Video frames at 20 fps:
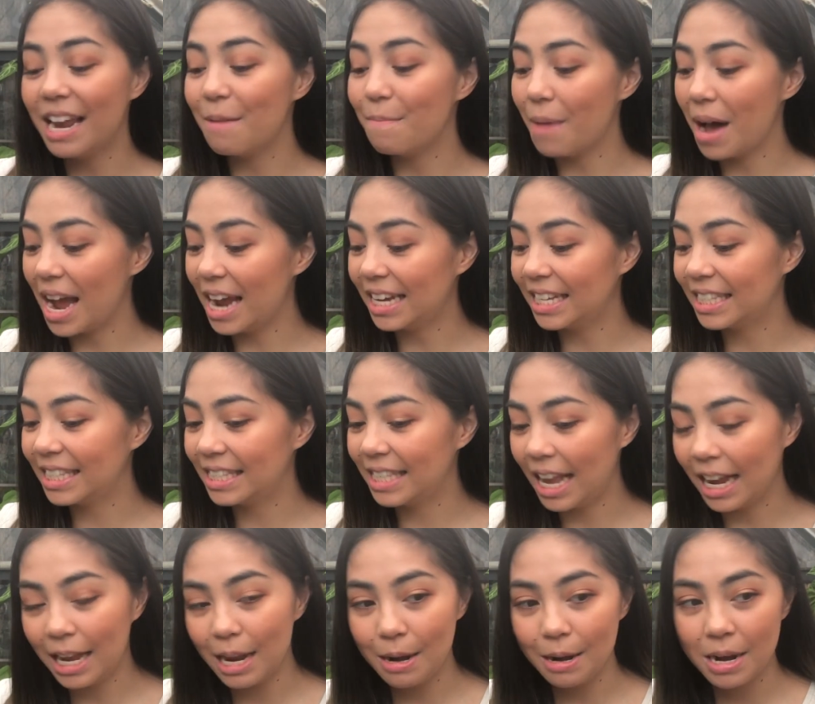My
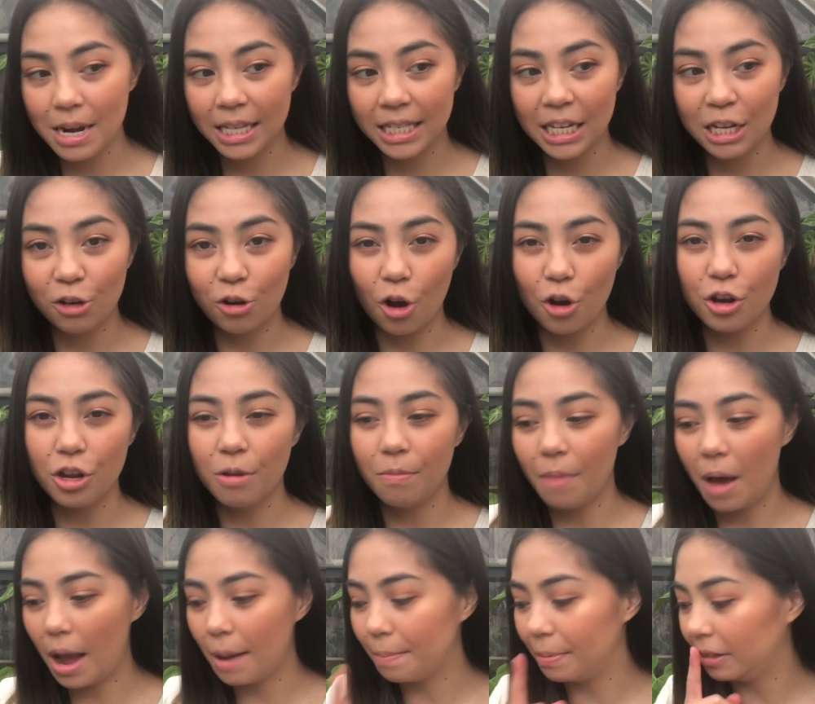second Syngonium,
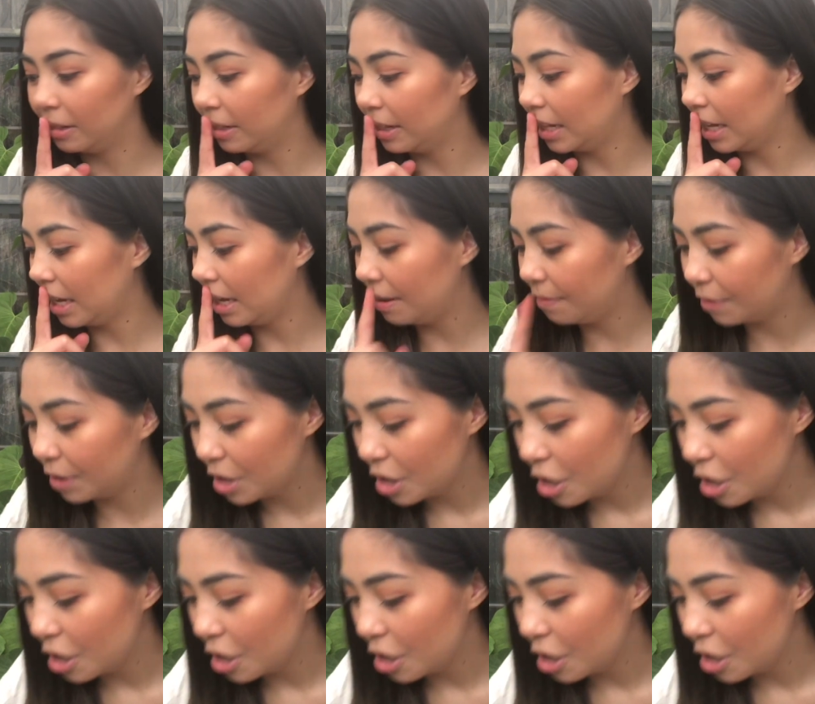I believe,